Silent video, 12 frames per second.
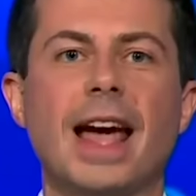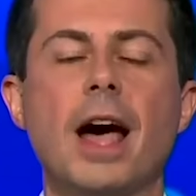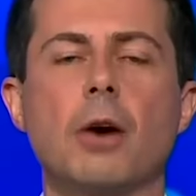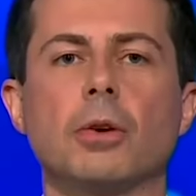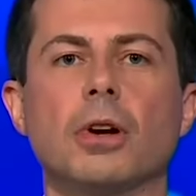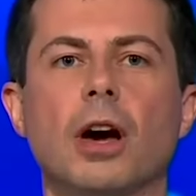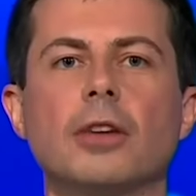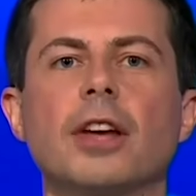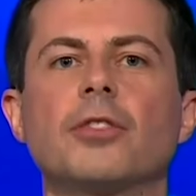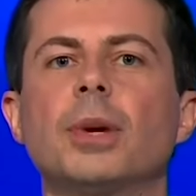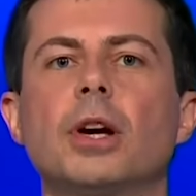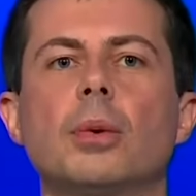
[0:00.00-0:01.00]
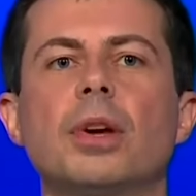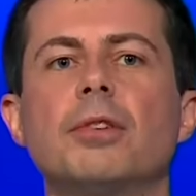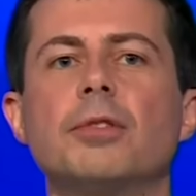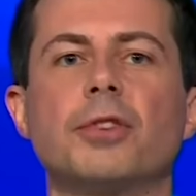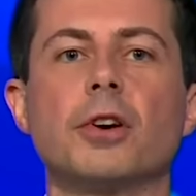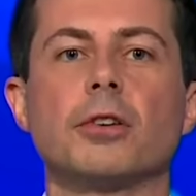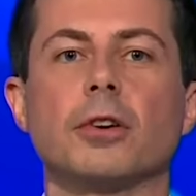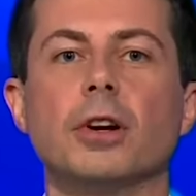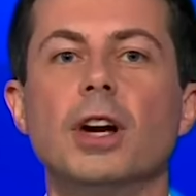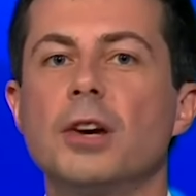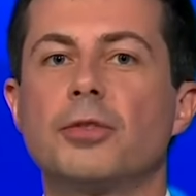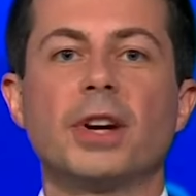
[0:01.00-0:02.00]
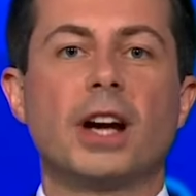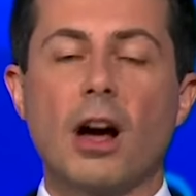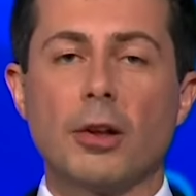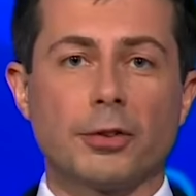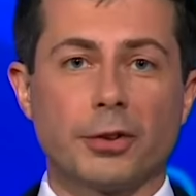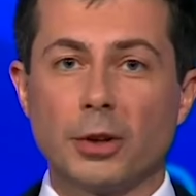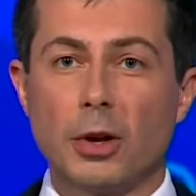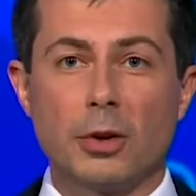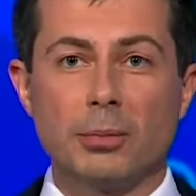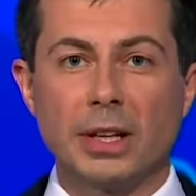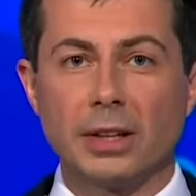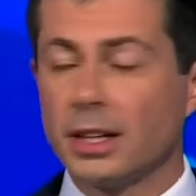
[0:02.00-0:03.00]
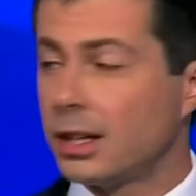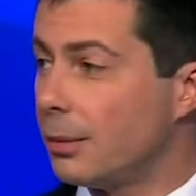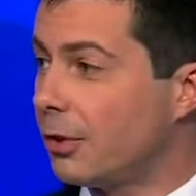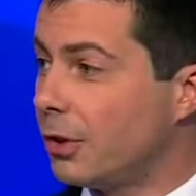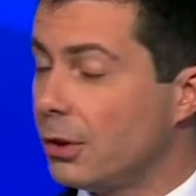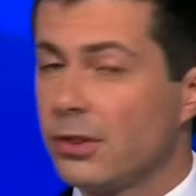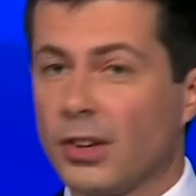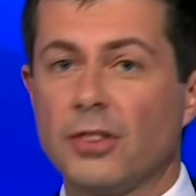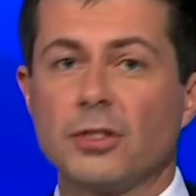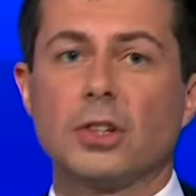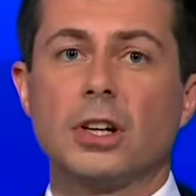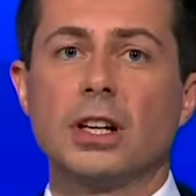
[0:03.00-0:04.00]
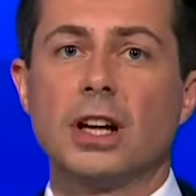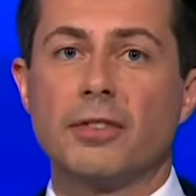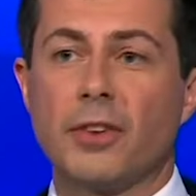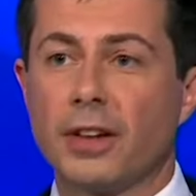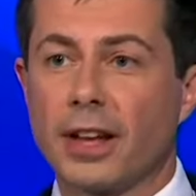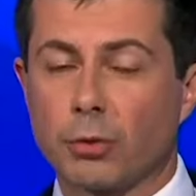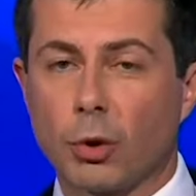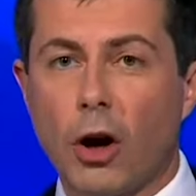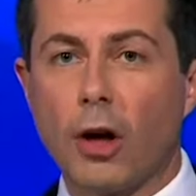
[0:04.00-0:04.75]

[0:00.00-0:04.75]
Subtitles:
count unless we go even further. Free college for low and middle income students isn't good enough unless we're